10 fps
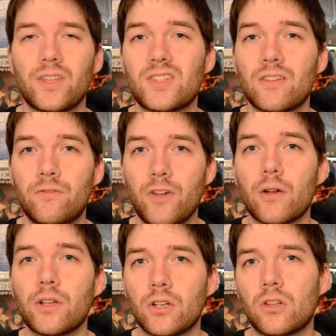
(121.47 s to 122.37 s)
This is a
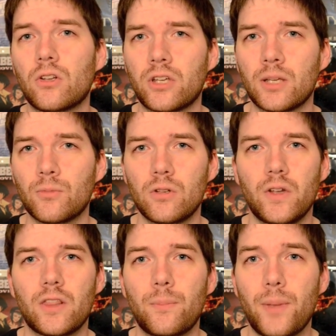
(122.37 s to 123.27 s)
very good looking movie. The